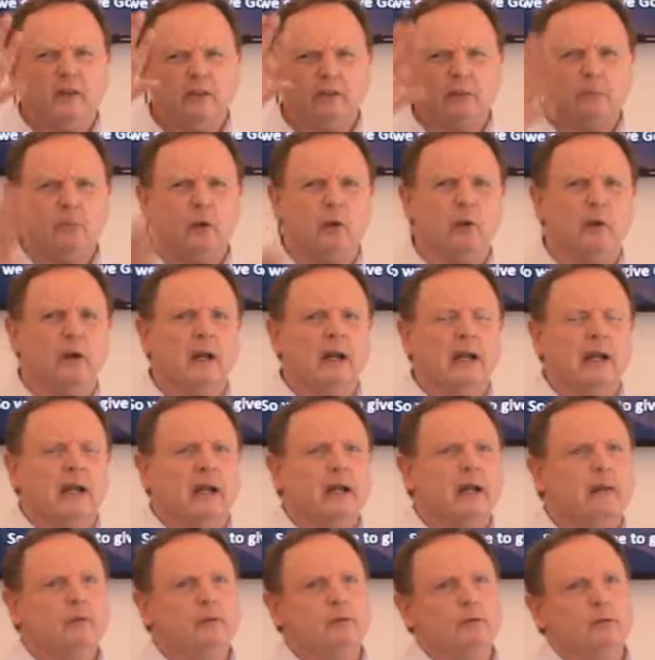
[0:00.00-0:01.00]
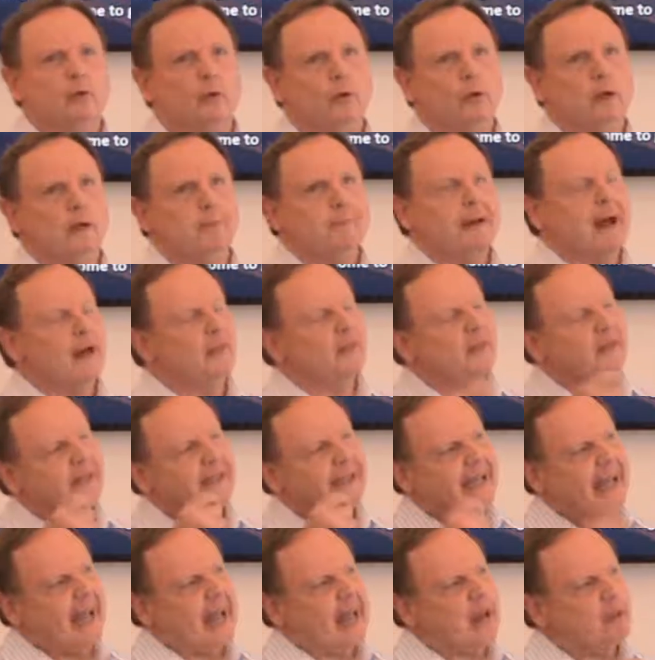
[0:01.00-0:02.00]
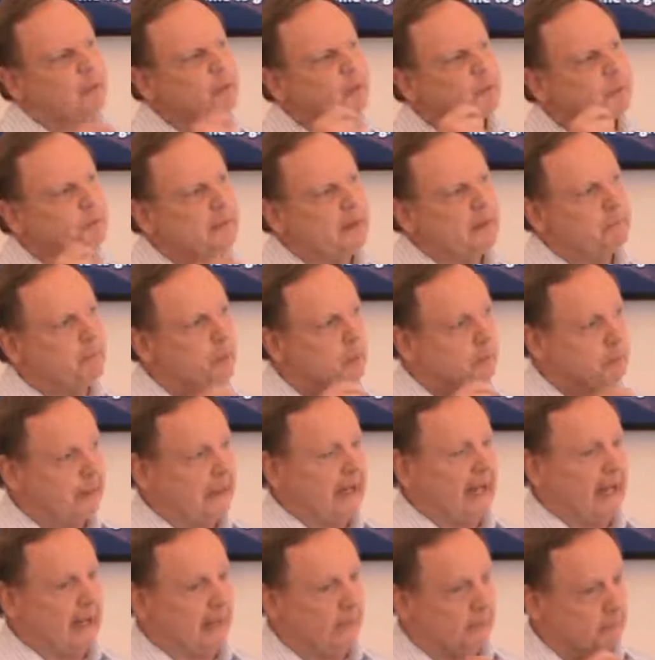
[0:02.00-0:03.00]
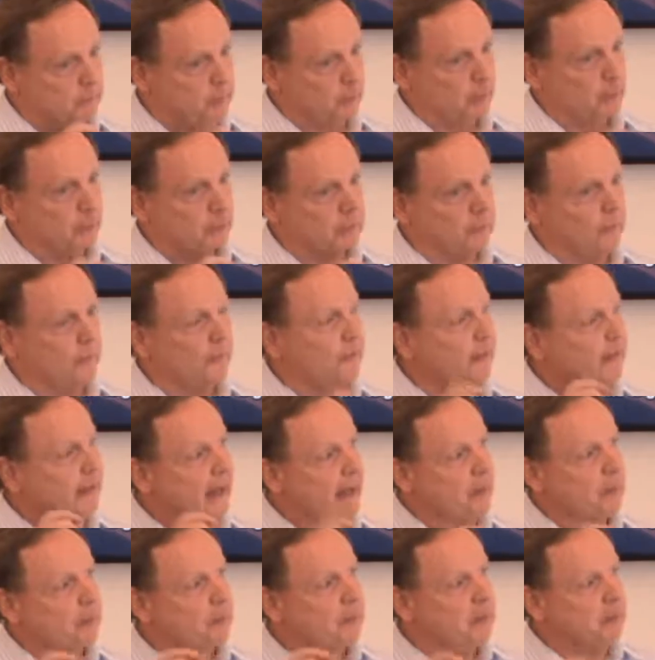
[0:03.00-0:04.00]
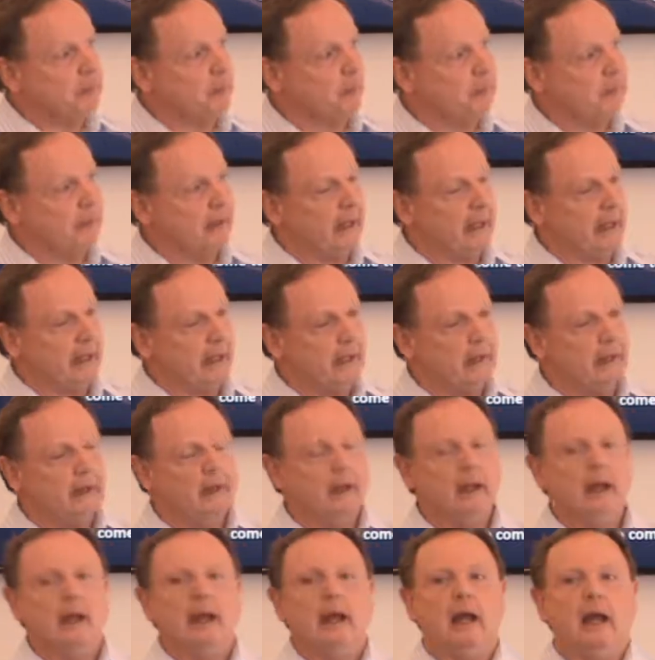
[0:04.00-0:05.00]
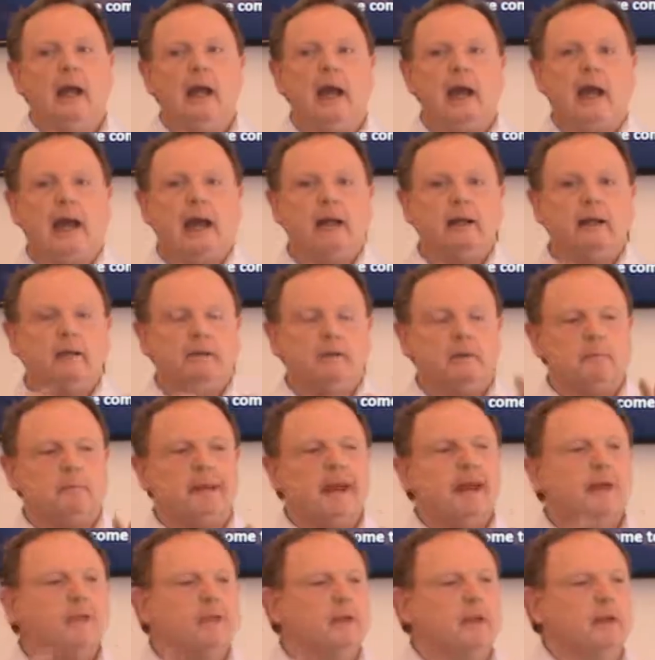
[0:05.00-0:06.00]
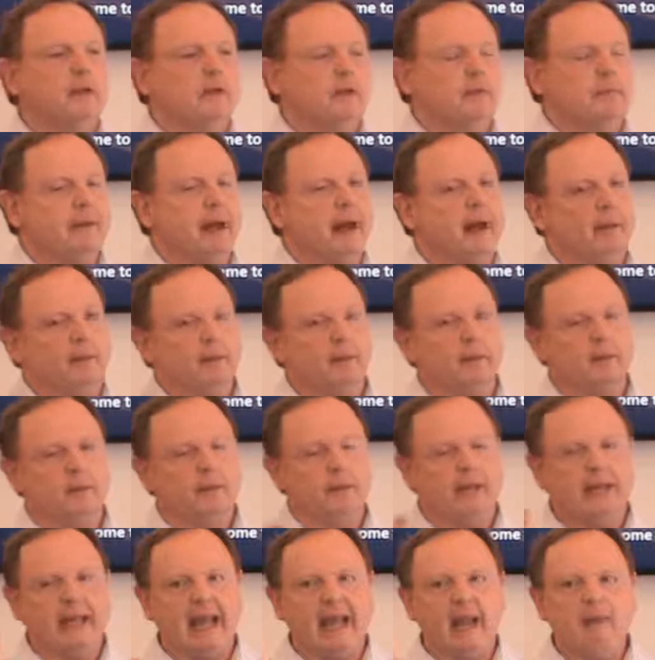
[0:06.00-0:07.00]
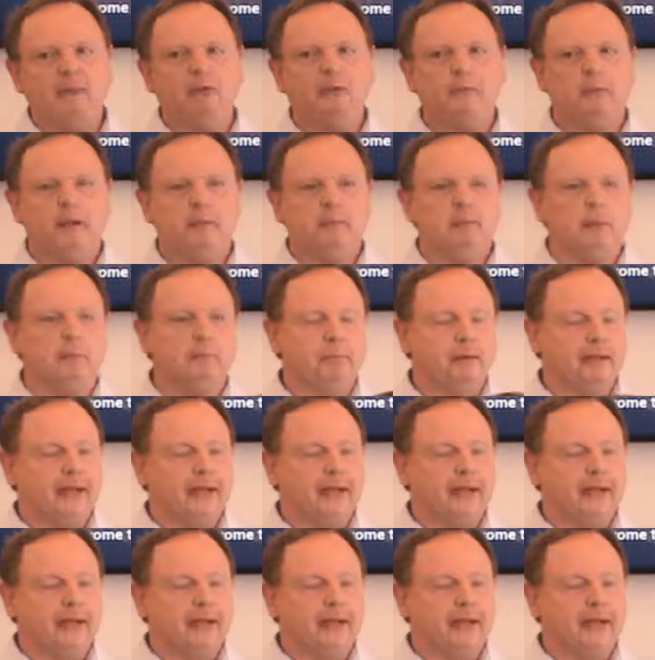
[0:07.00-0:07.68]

very small. He was talking about the games people play. The book was called The Games People oh, Play. And the main thing is about the games people